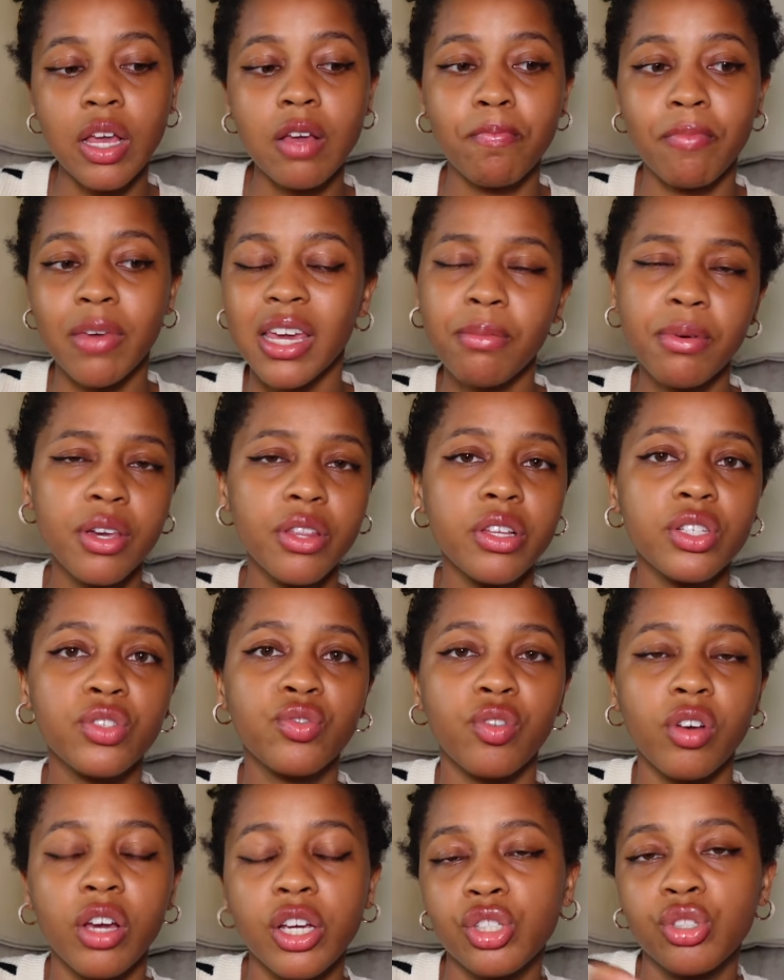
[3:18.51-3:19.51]
Maybe this
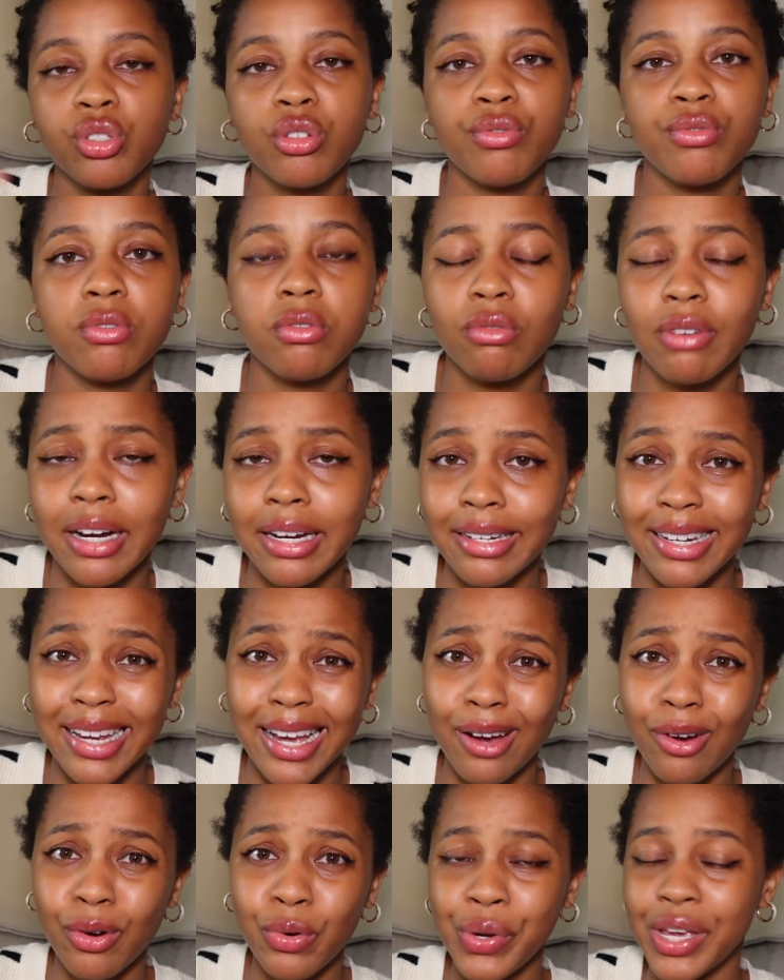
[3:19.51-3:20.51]
version of you right
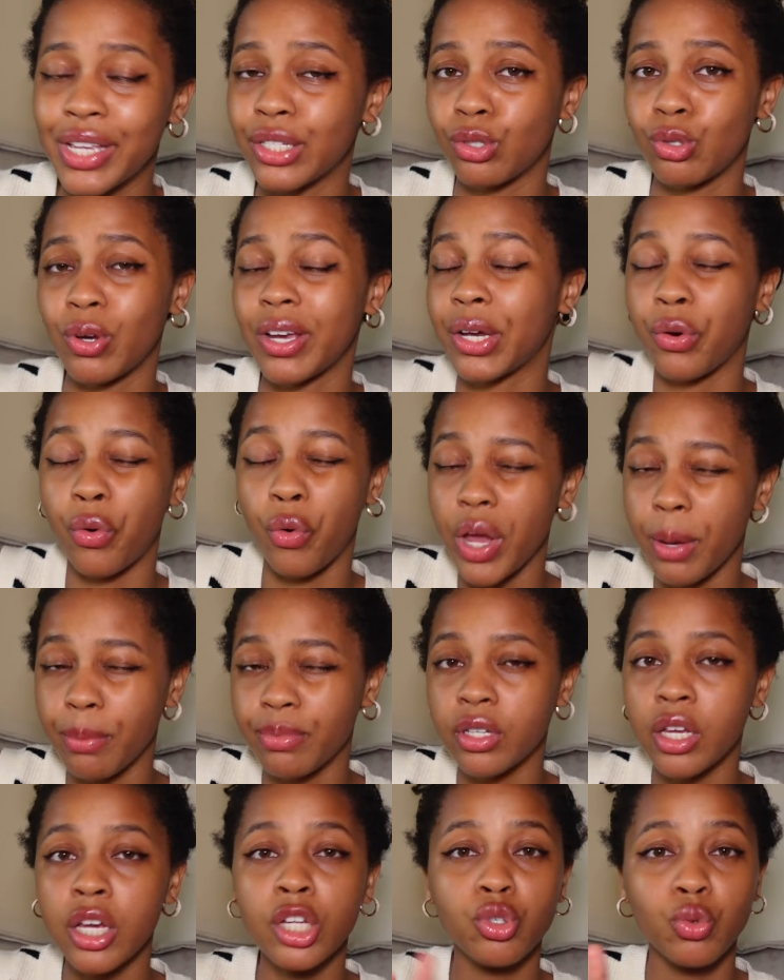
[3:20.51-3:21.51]
now is not
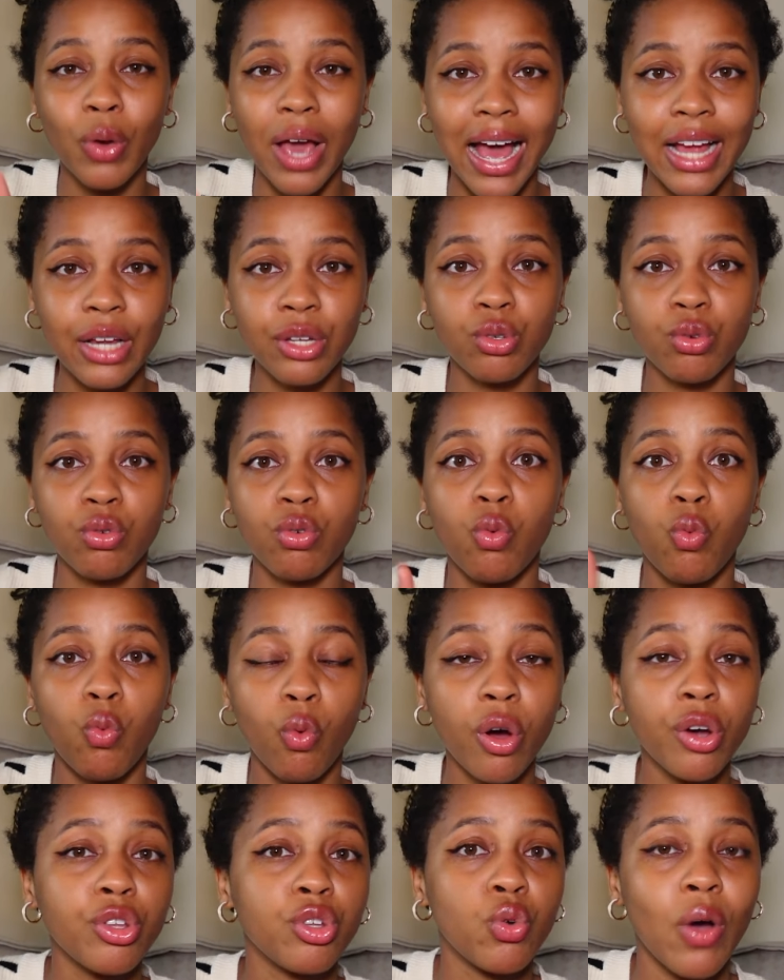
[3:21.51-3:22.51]
equipped to handle
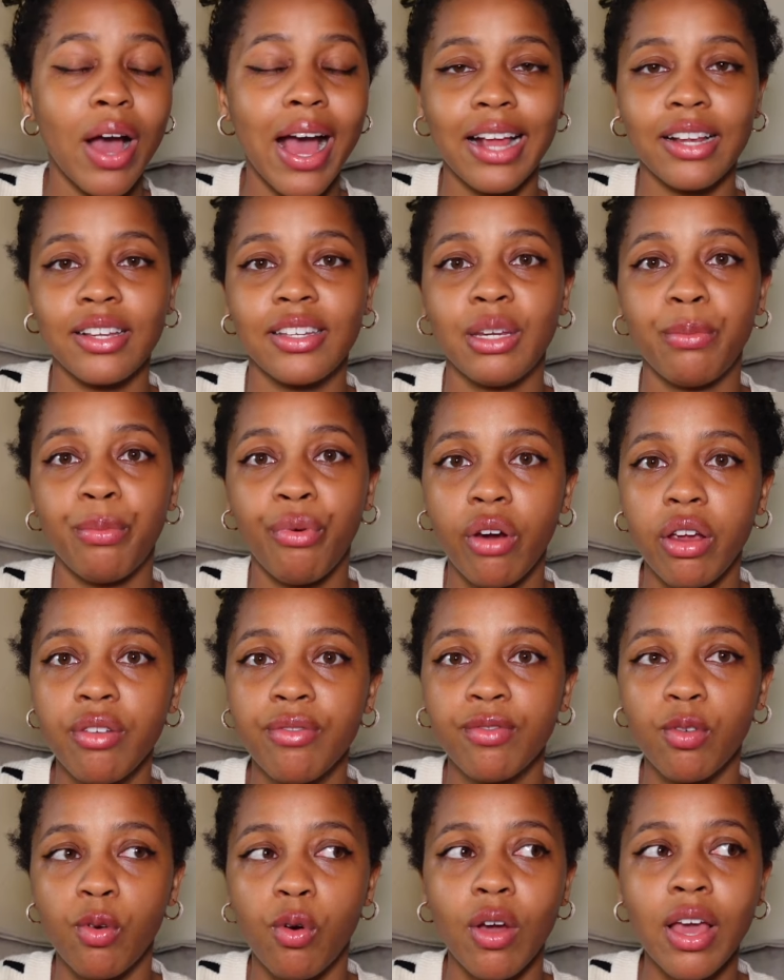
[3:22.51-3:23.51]
what you are actually praying
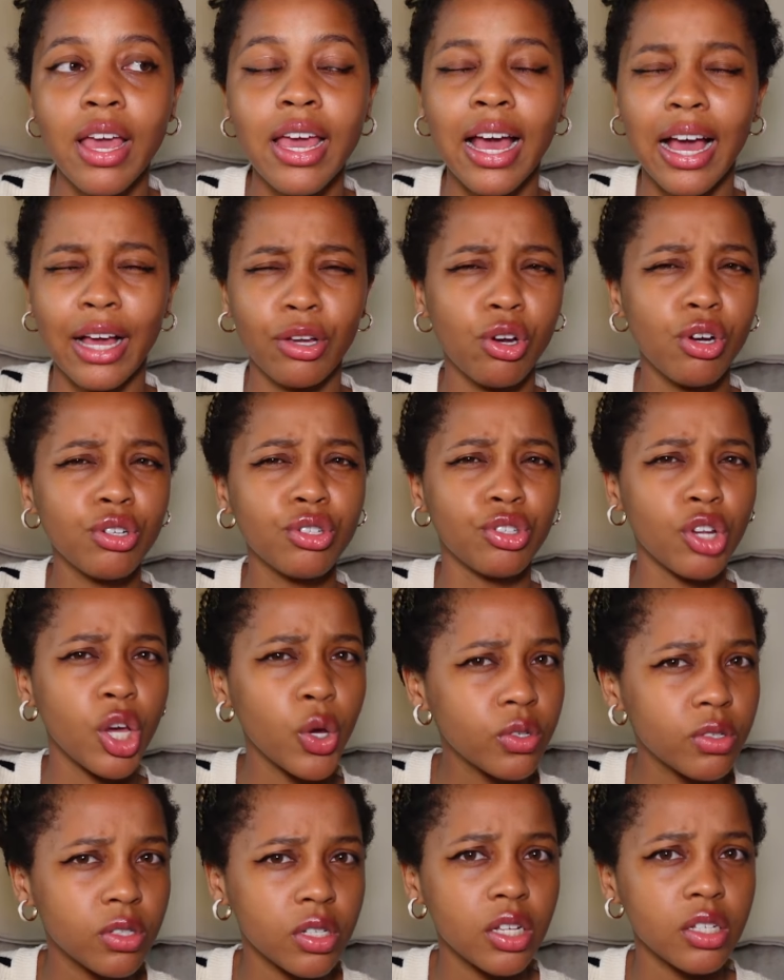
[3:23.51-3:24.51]
for. And God
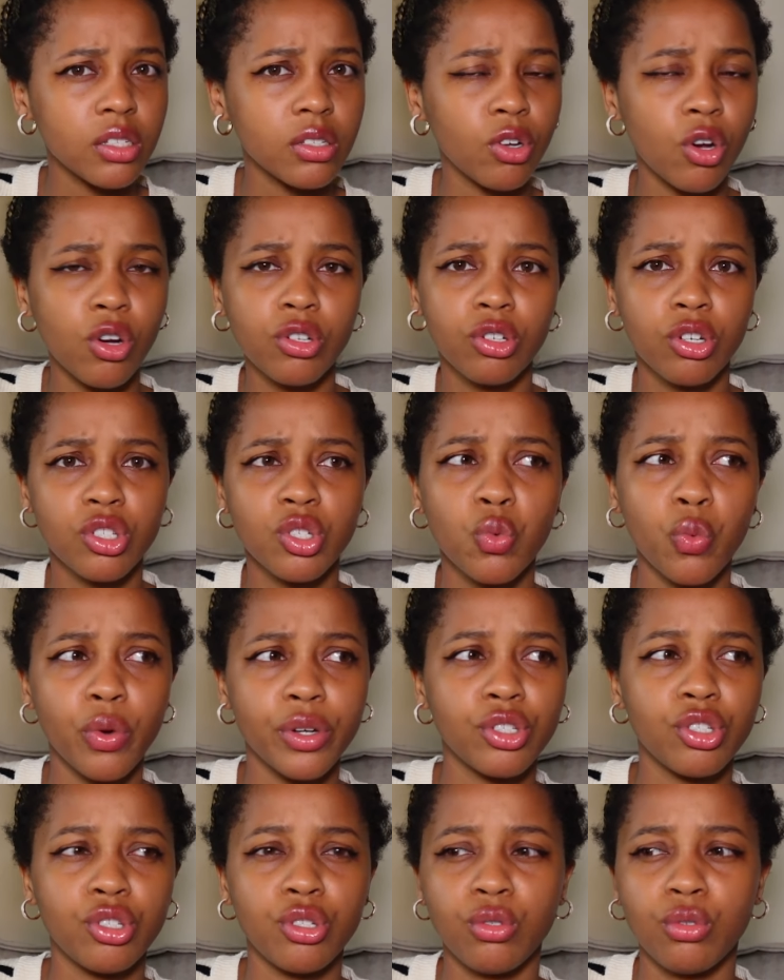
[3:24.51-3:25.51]
knows this. God doesn't
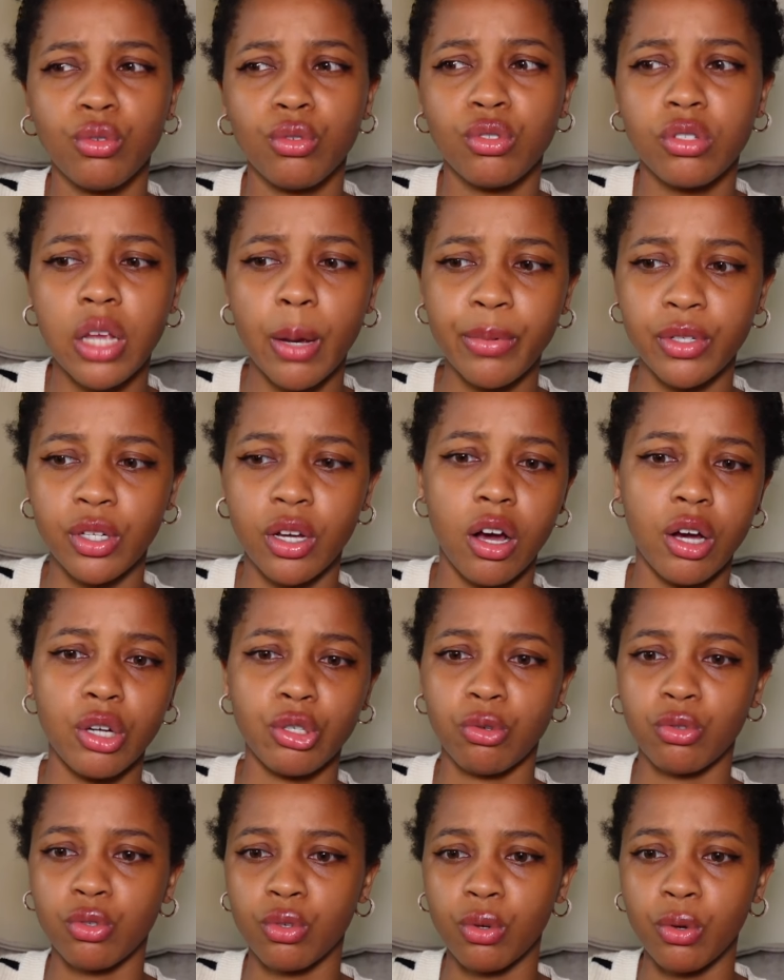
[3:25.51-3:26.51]
want you to sabotage
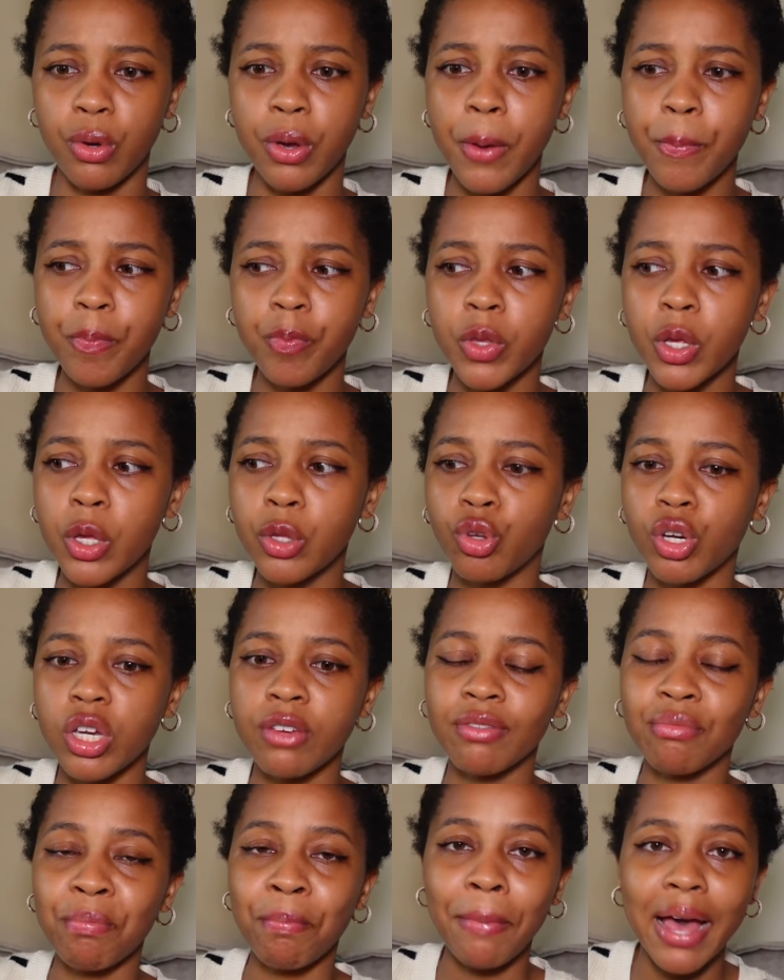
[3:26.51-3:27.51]
or to not
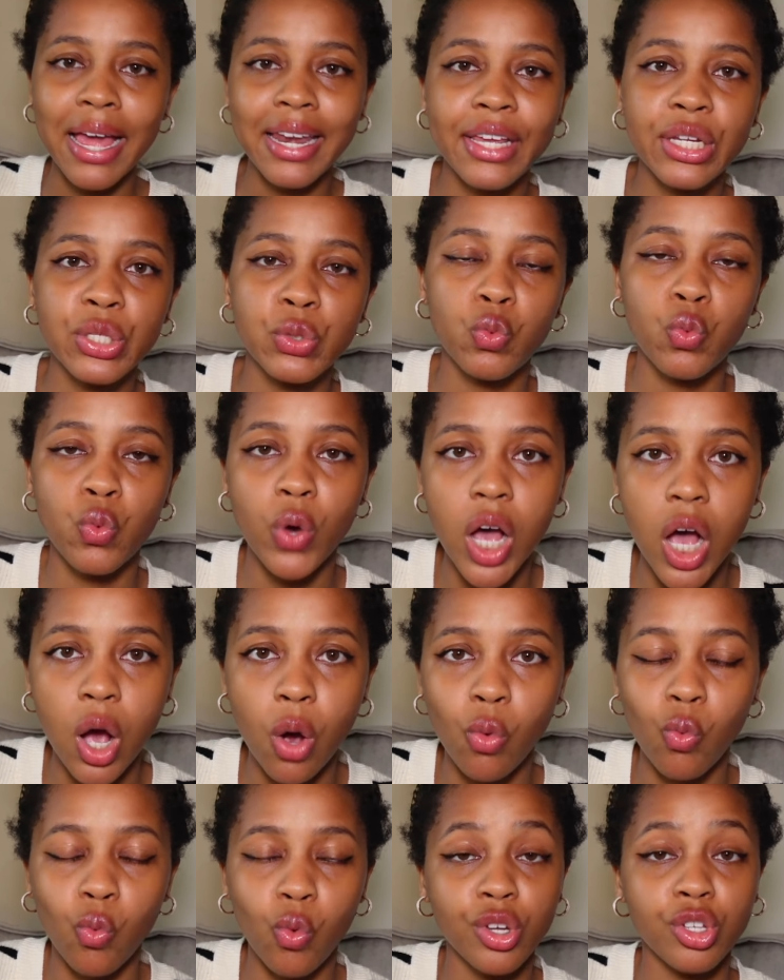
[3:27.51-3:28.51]
even manage
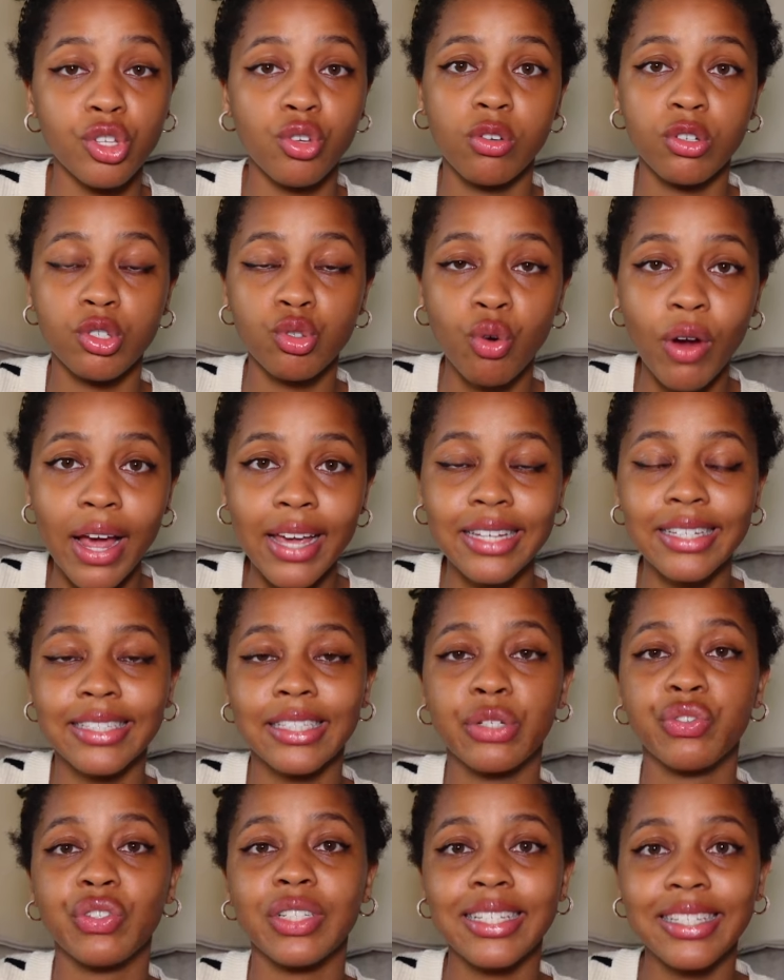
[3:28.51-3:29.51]
well what you're trying
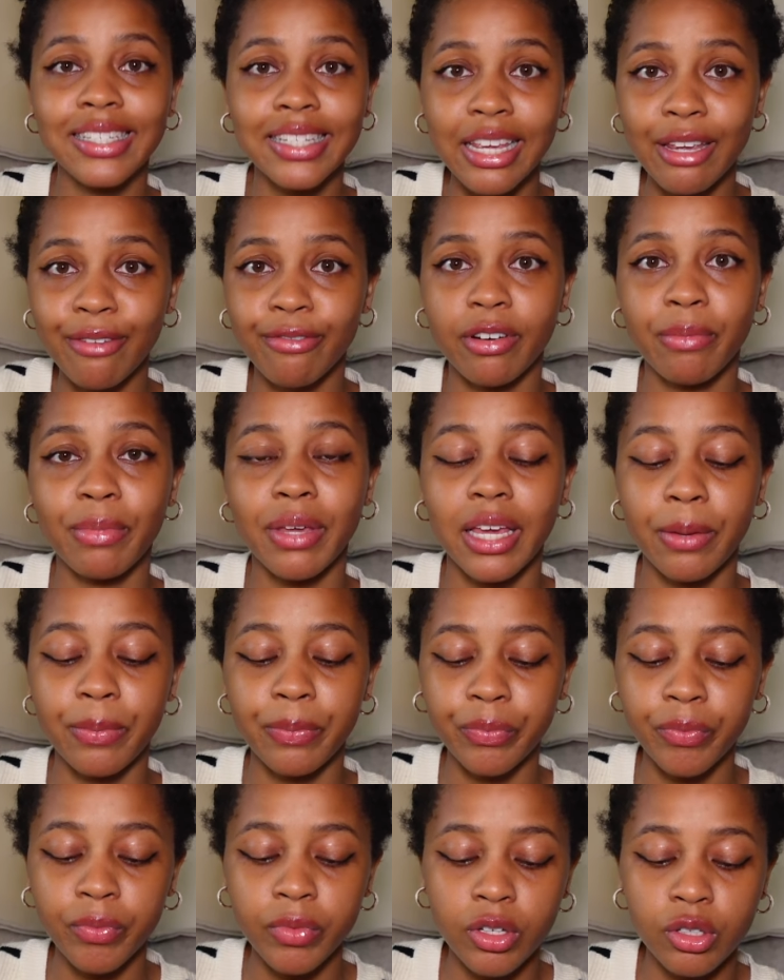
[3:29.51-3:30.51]
to receive from Him.